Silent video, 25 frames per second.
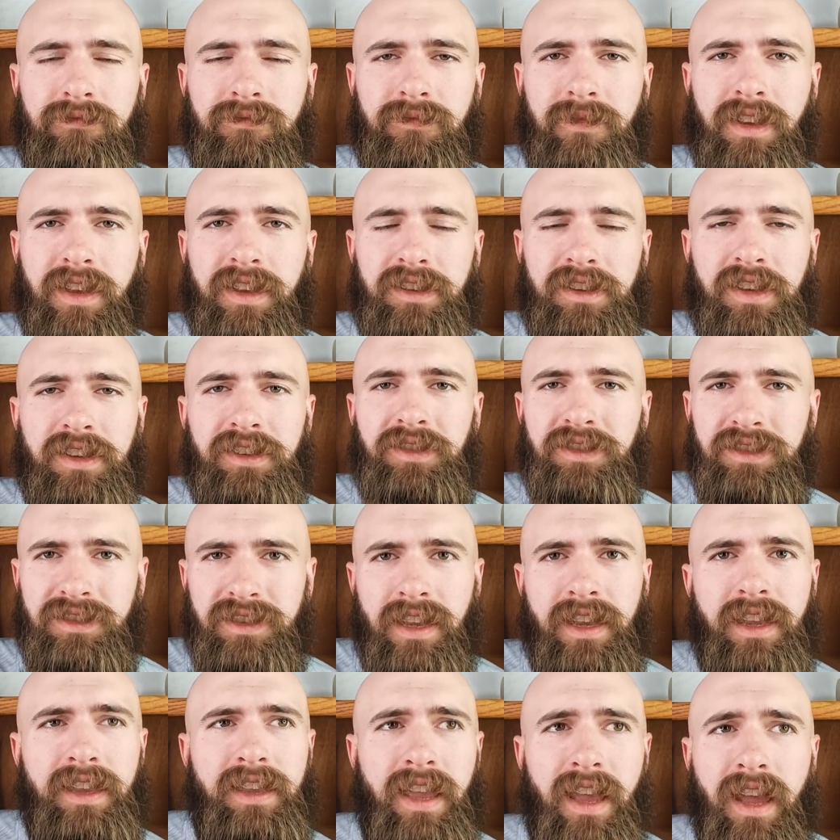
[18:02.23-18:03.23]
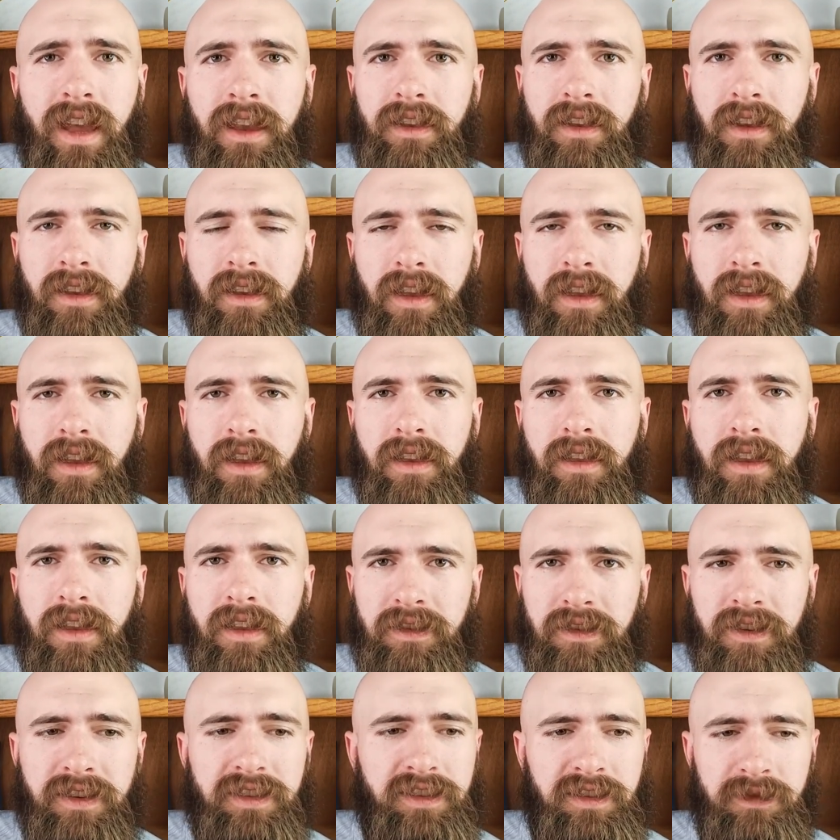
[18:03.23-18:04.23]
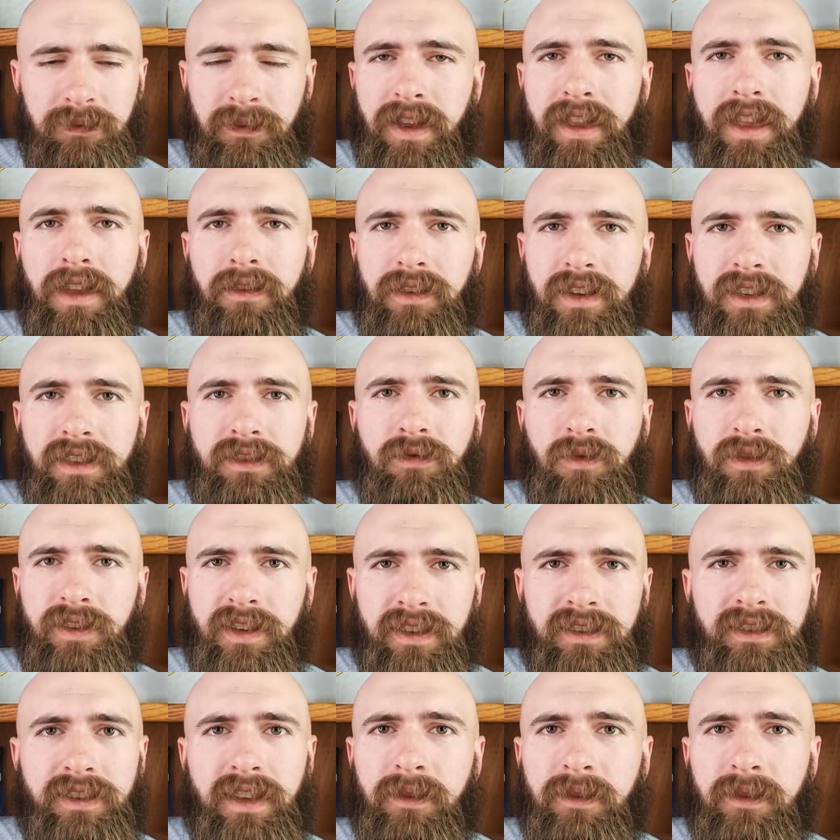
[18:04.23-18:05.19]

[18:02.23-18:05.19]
And they should say, "Yeah, this is my evidence for this